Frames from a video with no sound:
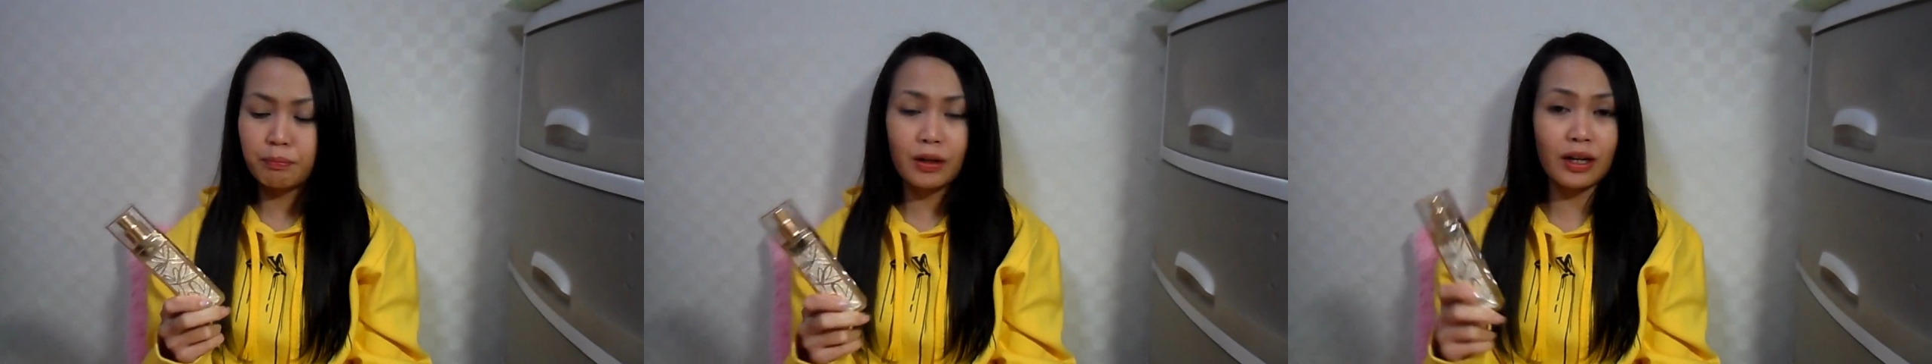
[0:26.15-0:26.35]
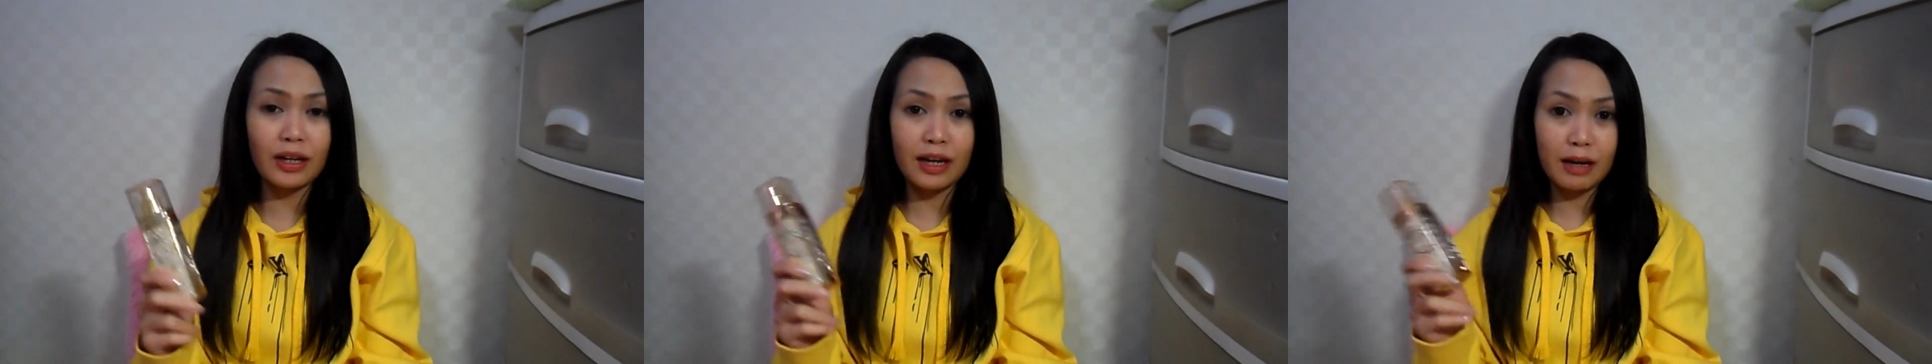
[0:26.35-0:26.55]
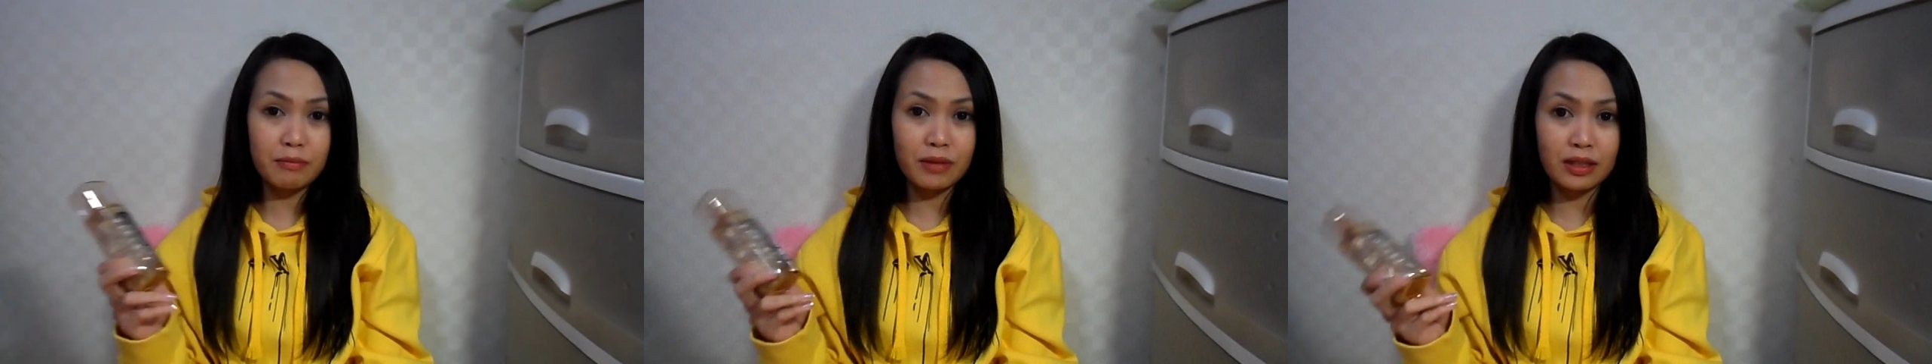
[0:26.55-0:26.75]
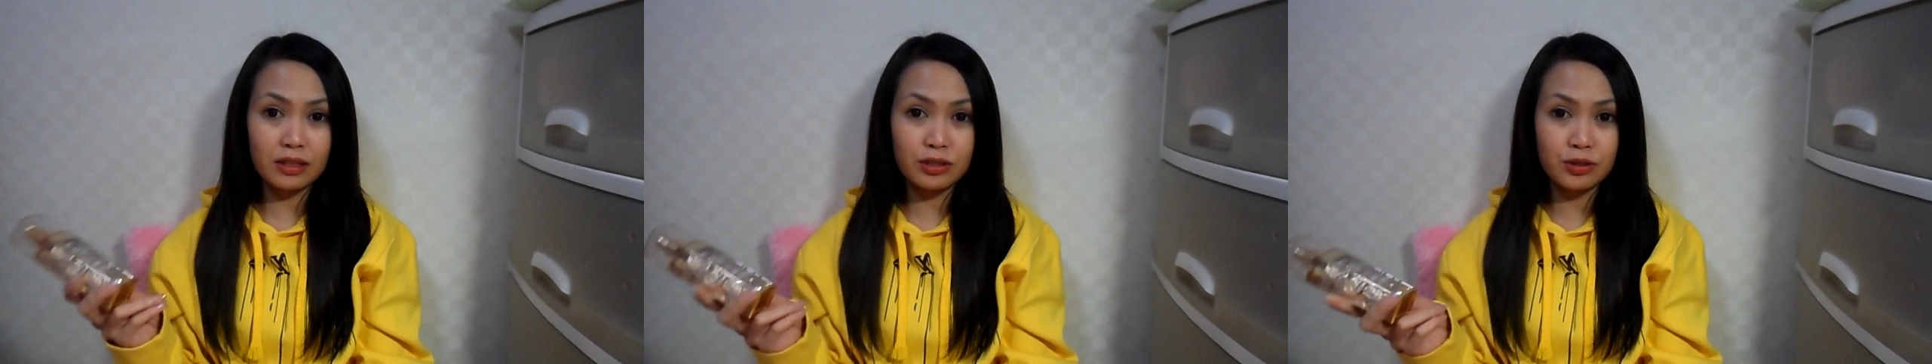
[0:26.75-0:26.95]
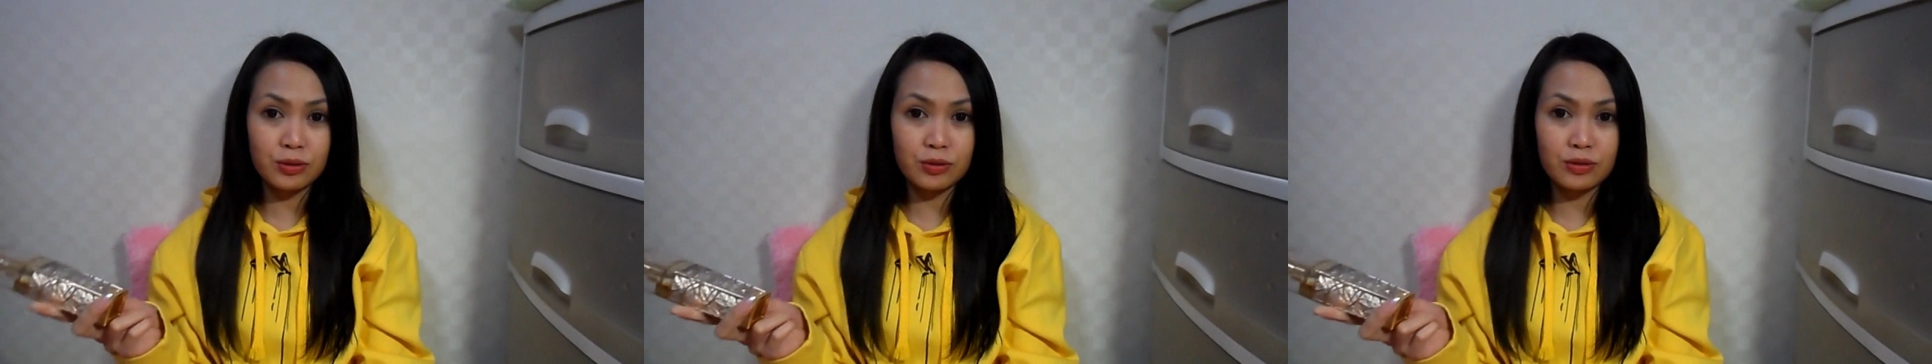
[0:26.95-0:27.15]
but I'm
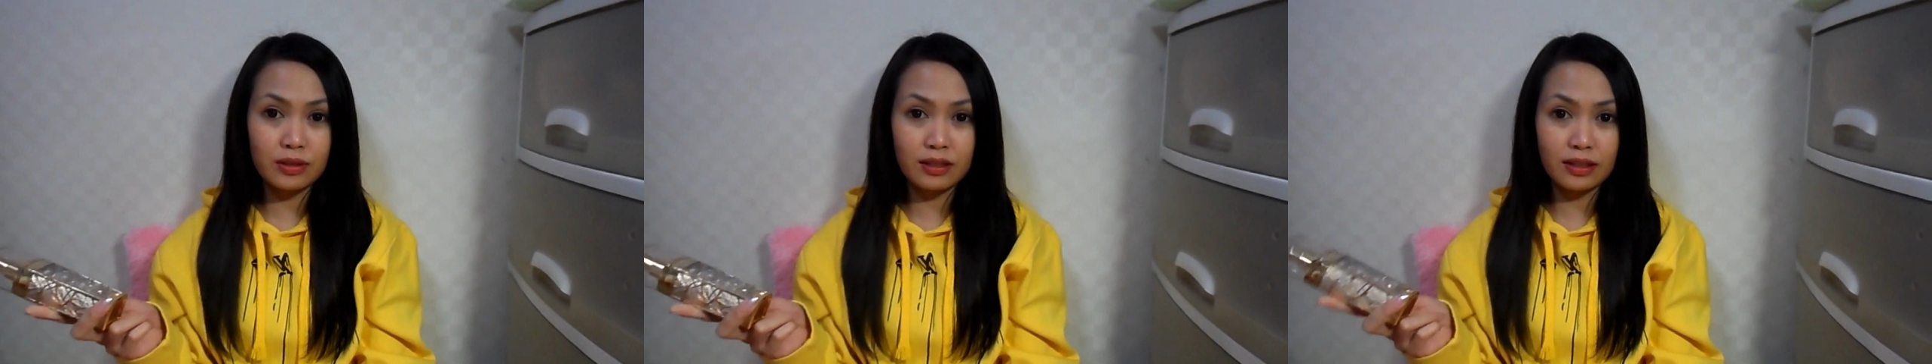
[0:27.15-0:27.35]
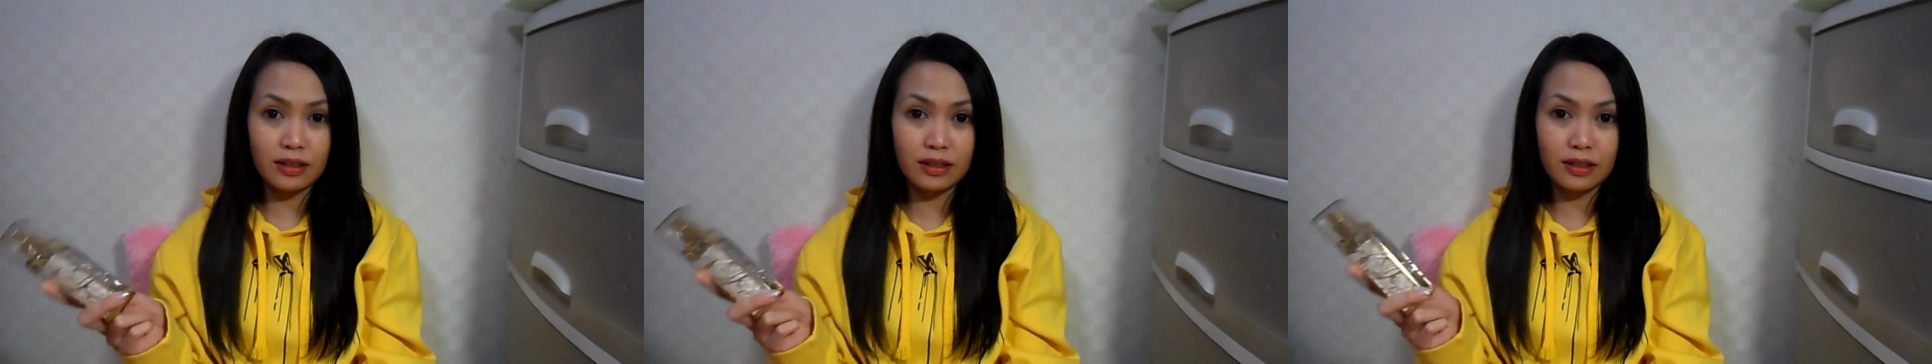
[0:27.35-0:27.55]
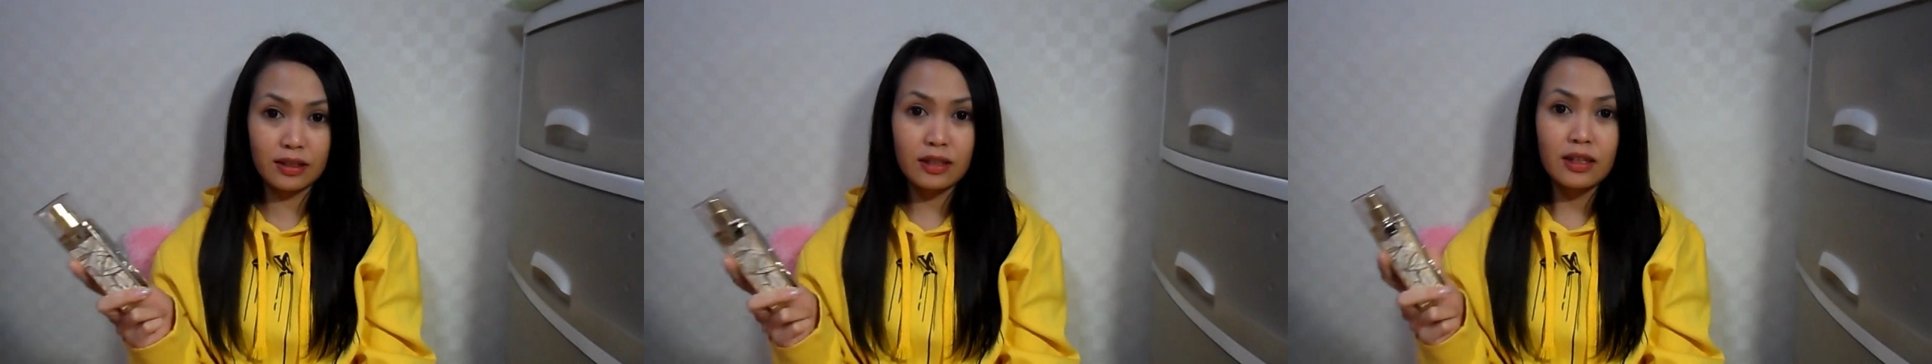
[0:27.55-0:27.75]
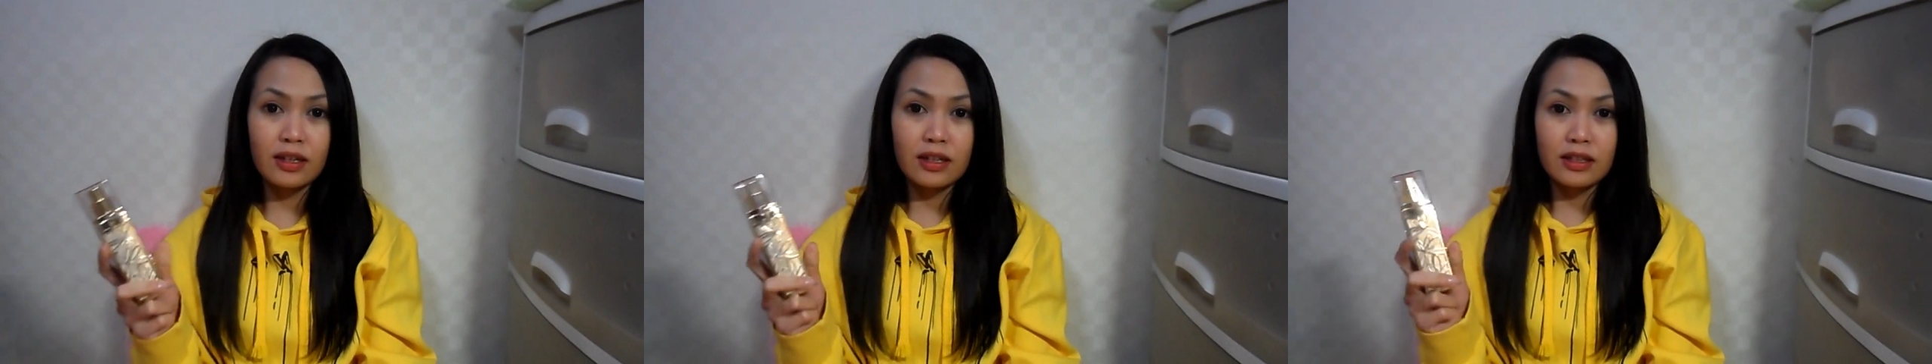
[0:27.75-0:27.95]
gonna do a